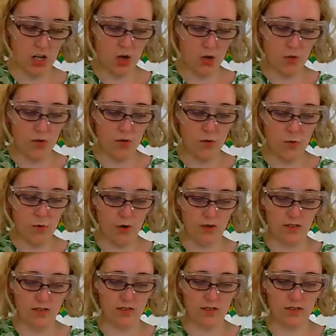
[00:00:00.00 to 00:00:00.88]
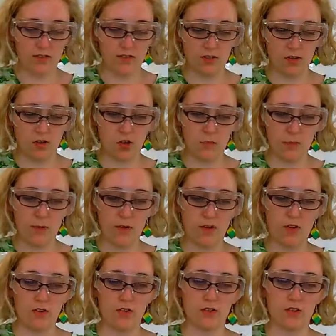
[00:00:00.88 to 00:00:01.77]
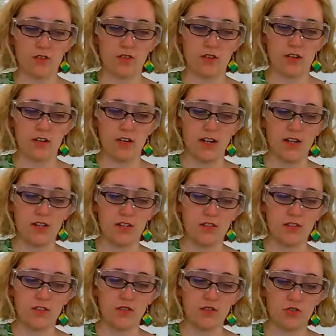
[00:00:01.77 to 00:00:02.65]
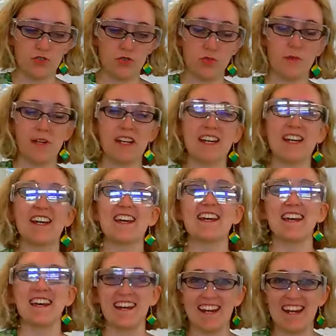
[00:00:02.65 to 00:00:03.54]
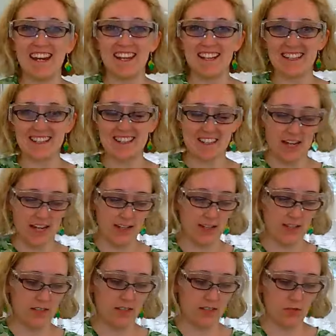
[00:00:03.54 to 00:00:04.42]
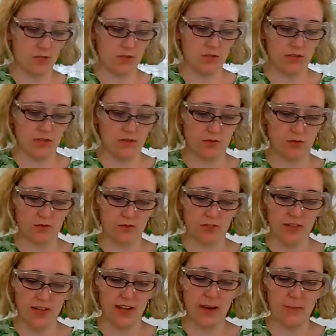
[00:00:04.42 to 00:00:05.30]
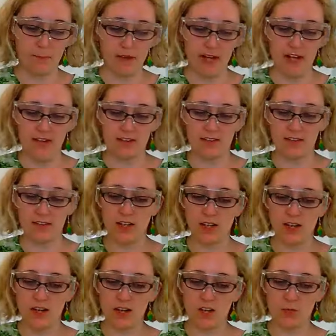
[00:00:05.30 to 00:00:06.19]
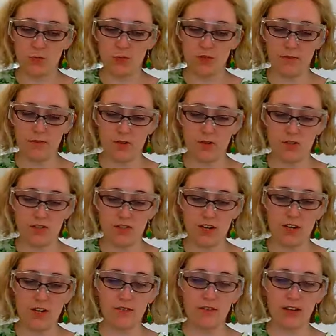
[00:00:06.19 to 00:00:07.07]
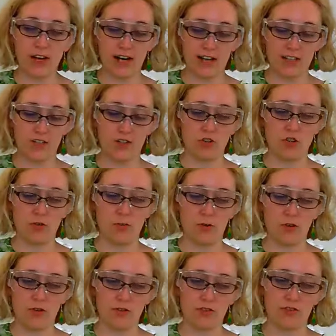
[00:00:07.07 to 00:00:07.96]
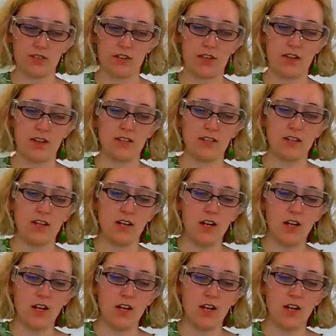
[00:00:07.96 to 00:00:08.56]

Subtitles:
We want the copper oxide to be in excess, is what it's called, and that means that we've got unreacted copper oxide,